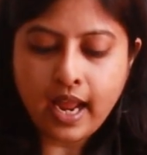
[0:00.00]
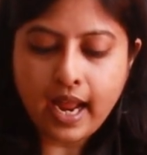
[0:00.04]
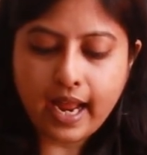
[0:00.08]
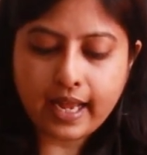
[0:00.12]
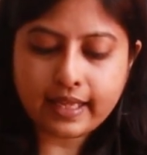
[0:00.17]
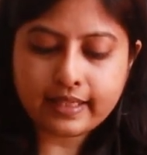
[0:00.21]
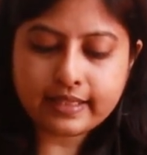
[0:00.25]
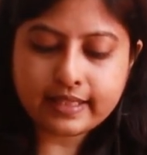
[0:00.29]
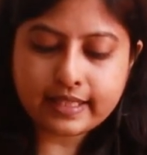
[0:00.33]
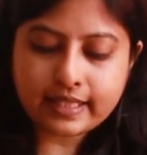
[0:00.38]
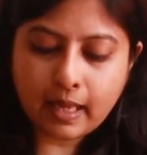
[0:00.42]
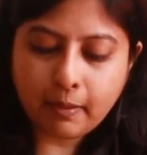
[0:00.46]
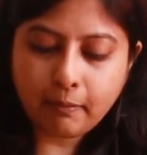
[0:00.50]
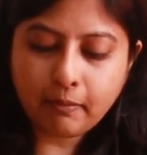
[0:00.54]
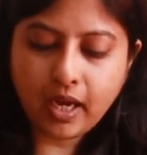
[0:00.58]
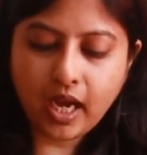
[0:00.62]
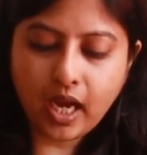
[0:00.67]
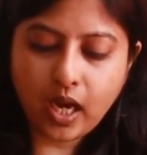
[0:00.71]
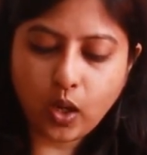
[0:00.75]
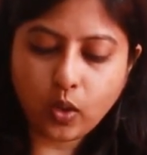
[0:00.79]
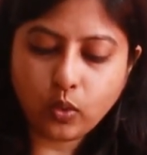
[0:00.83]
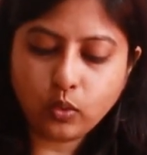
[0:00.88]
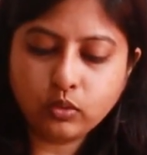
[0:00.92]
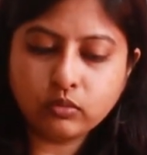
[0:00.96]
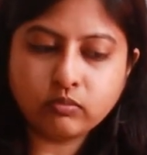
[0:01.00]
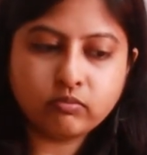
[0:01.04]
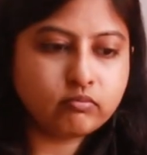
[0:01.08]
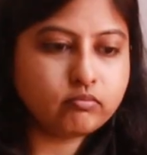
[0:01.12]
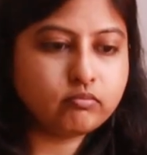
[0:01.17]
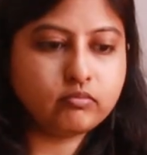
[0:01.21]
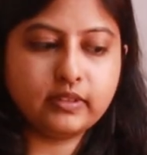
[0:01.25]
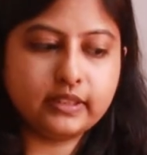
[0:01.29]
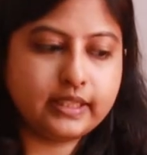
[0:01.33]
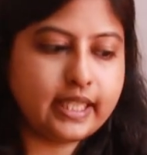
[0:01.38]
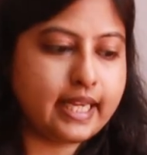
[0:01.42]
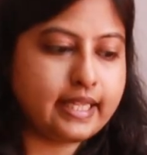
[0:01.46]
And somehow,
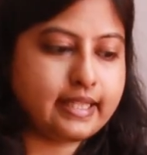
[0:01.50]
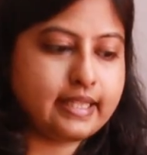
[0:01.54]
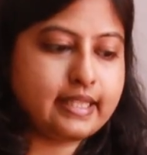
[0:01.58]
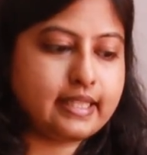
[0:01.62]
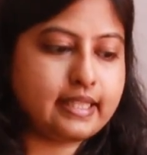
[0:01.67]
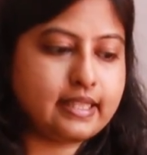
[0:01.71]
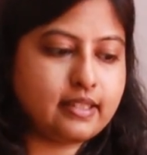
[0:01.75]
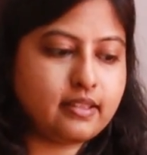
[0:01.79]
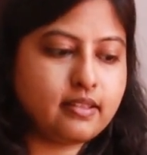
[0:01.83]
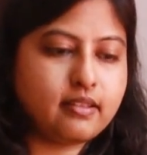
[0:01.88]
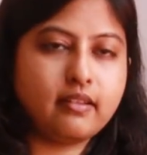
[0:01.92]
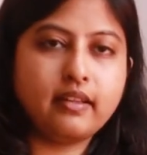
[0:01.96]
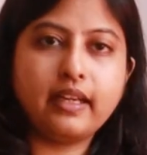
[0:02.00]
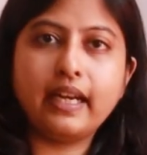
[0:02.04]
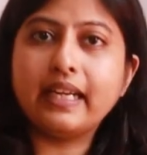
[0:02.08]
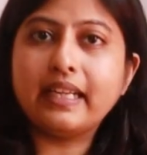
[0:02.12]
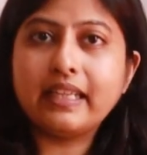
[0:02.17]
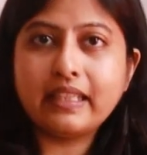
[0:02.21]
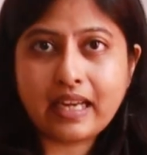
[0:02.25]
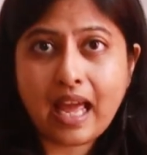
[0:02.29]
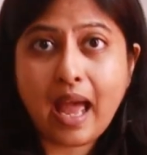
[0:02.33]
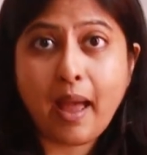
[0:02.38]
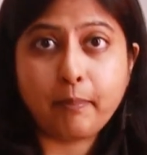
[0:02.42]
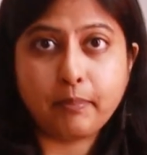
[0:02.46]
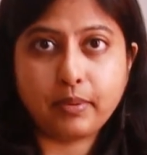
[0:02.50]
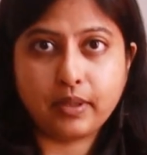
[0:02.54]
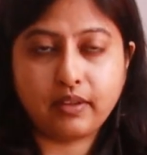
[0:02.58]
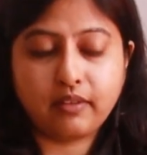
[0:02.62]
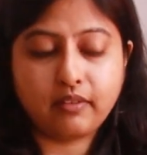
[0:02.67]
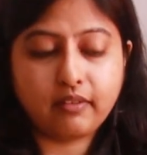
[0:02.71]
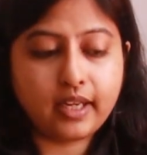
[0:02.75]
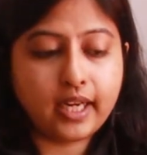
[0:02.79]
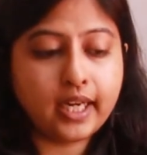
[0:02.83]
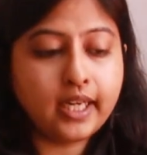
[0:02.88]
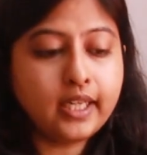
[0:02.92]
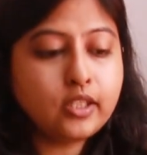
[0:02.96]
yes, it didn't happen,
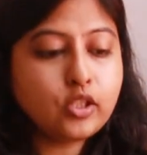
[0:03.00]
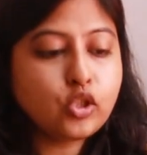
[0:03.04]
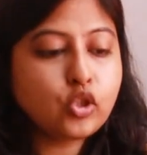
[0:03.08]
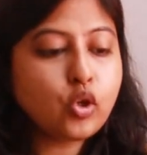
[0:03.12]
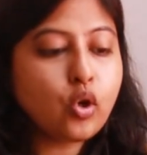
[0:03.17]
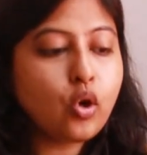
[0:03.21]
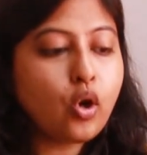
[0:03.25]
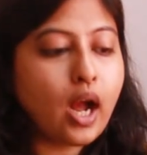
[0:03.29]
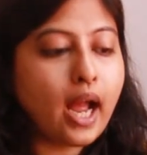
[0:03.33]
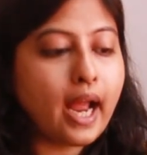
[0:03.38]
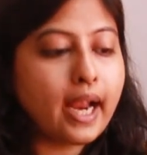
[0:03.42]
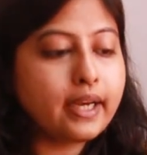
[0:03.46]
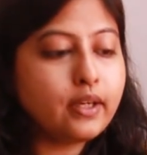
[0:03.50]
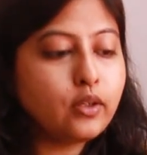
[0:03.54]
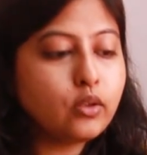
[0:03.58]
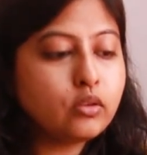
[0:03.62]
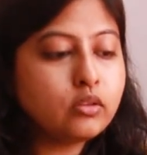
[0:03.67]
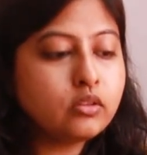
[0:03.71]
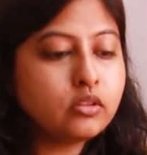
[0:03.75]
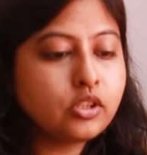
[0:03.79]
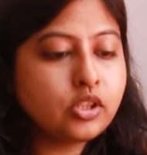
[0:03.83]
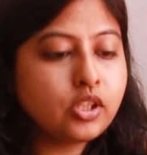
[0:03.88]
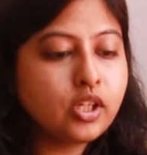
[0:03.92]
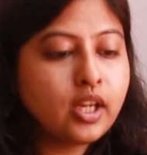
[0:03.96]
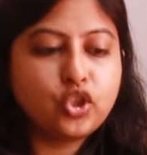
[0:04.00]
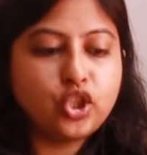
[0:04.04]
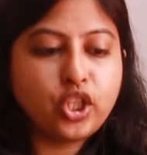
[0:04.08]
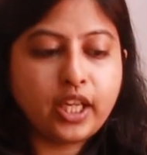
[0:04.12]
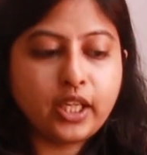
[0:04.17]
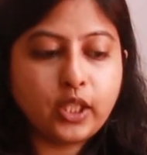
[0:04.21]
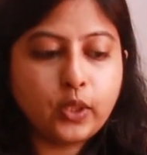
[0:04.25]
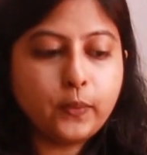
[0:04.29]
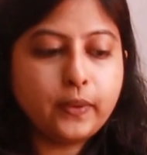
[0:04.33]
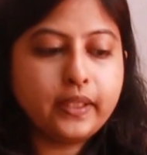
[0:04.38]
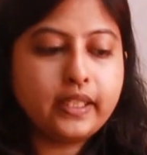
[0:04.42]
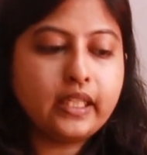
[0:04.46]
right? So I don't
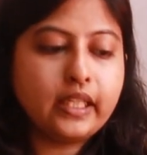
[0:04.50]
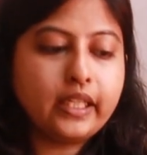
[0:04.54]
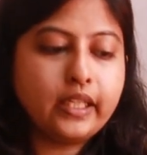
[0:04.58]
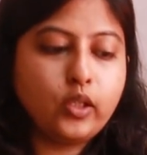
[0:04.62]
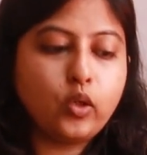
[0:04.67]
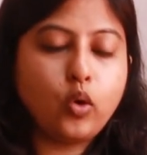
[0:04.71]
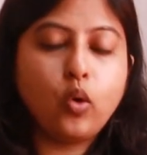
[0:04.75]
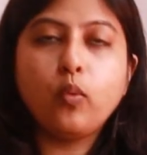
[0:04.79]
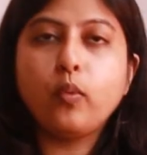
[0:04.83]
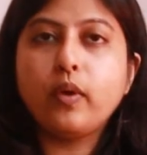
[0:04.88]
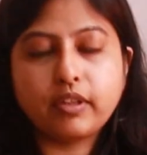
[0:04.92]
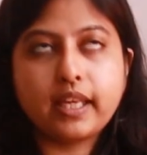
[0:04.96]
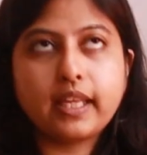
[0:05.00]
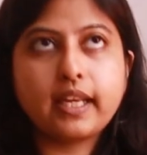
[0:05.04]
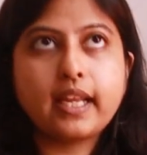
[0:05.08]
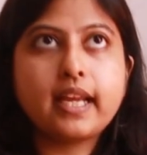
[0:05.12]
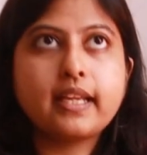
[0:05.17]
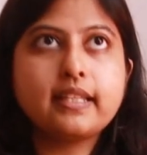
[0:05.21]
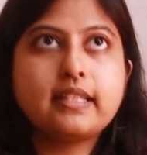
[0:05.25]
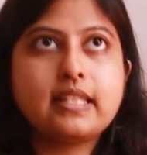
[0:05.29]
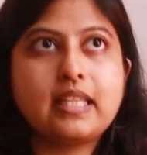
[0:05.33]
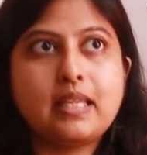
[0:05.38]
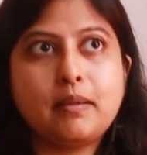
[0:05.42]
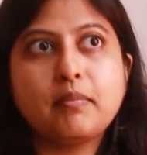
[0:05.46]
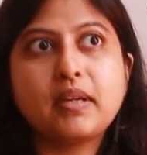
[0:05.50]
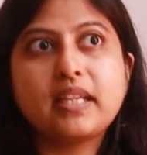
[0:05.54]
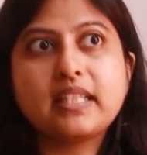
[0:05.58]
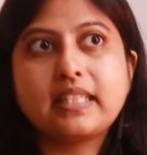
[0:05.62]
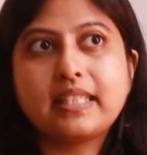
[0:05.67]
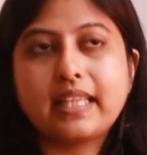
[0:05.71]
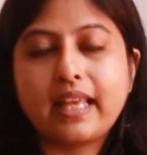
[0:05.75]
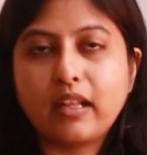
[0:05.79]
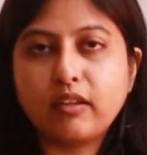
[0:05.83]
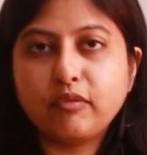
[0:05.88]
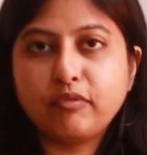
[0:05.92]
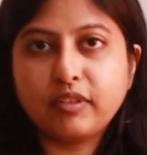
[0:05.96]
genuinely know where I see
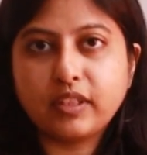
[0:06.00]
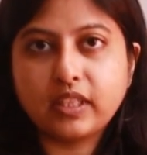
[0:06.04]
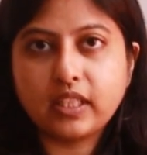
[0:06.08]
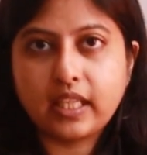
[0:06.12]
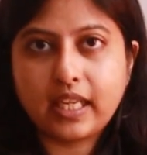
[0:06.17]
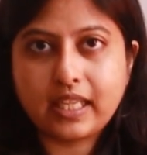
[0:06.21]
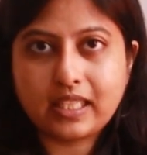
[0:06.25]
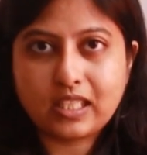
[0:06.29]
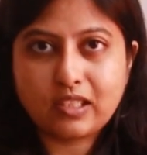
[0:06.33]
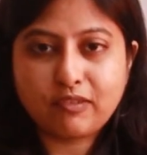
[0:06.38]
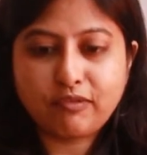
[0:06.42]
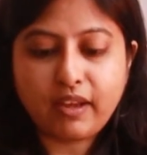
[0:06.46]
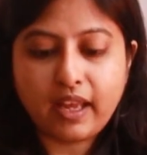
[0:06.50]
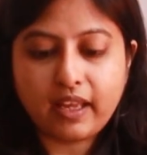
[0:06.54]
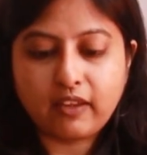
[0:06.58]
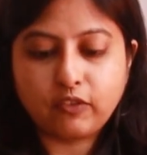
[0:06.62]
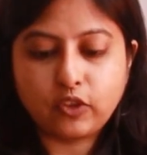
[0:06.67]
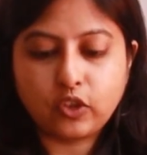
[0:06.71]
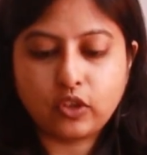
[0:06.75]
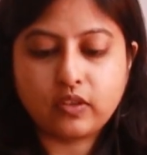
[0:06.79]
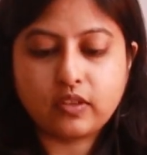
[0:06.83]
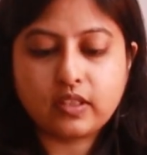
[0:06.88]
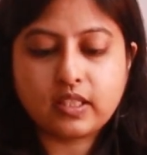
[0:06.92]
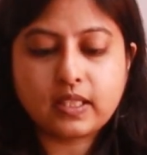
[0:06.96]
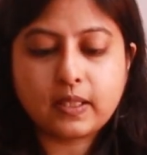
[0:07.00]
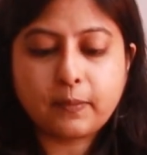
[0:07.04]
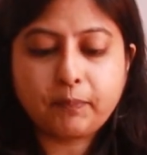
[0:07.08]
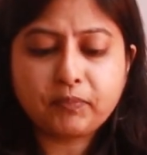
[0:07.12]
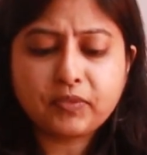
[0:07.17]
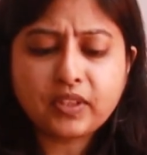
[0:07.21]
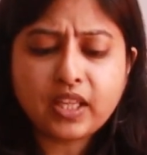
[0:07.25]
myself in the next 5 years.